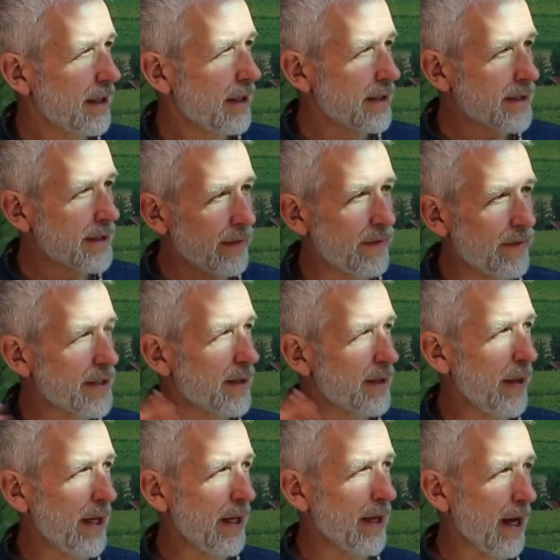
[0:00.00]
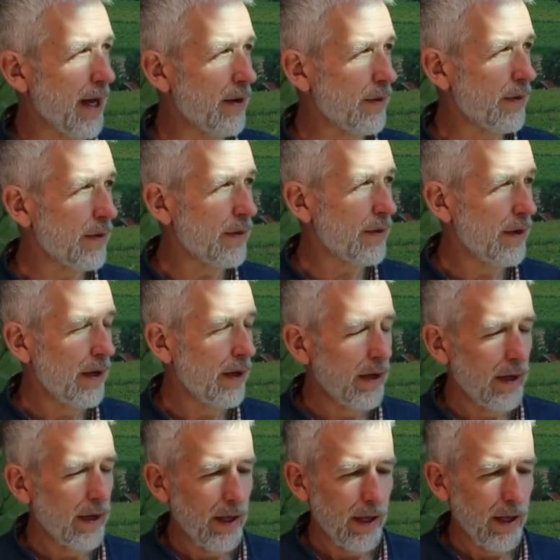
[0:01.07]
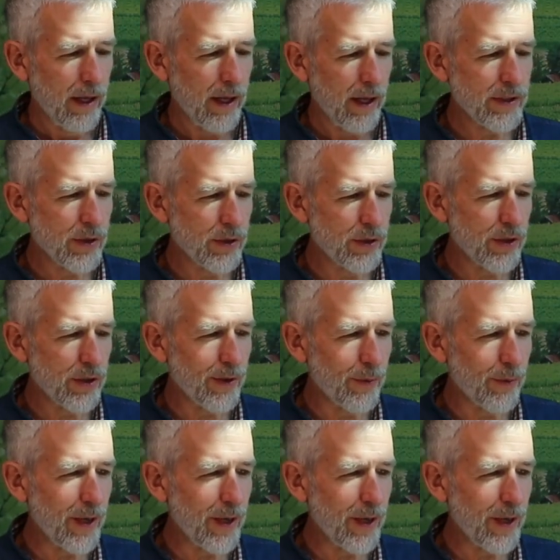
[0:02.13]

instead of dissipating out. And so during the